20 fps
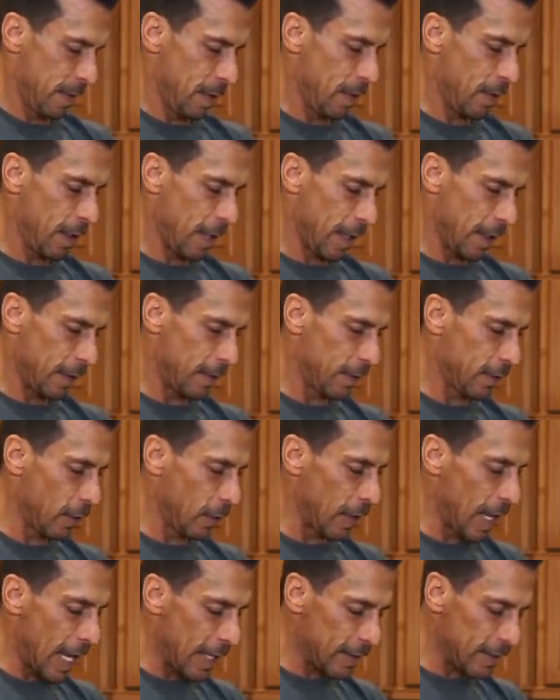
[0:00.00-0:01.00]
Okay, so
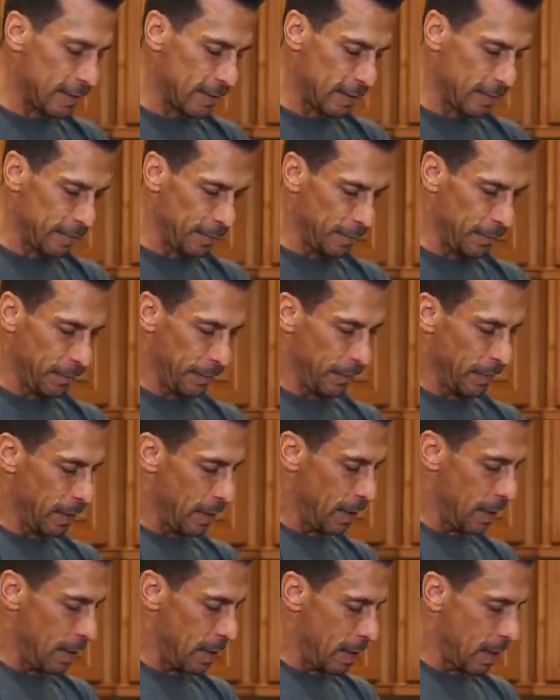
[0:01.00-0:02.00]
that's
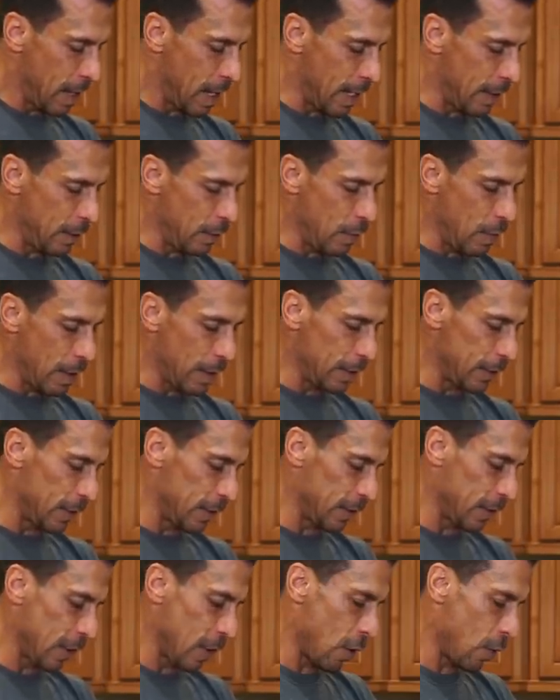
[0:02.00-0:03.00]
how you want to
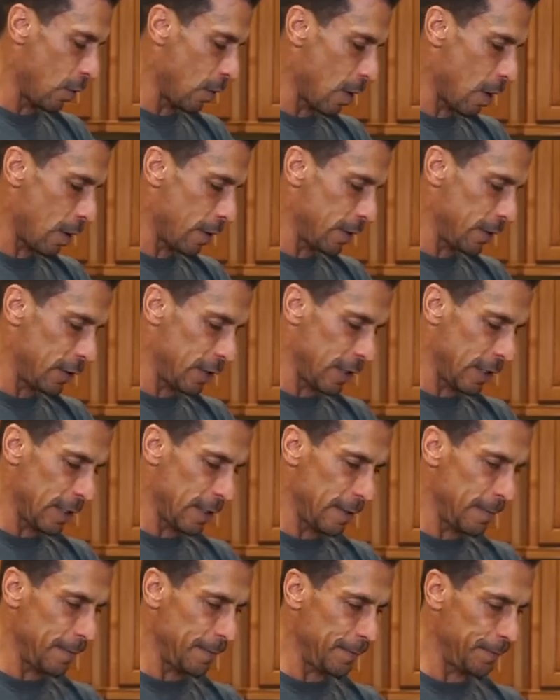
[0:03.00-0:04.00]
just coat all the
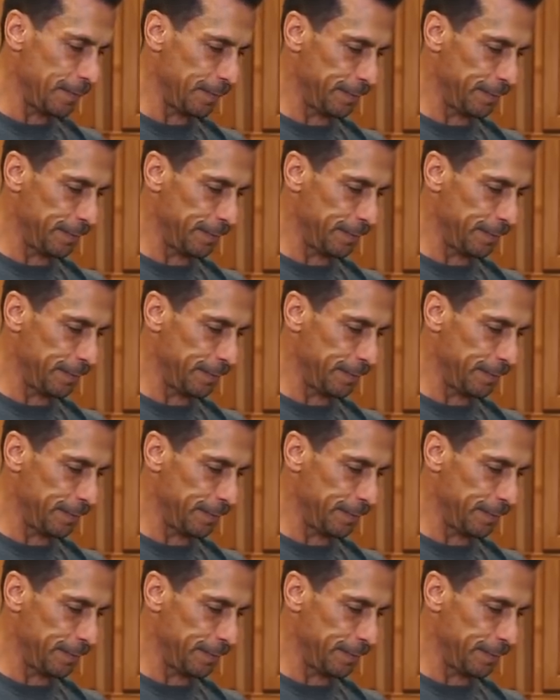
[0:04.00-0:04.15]
chicken.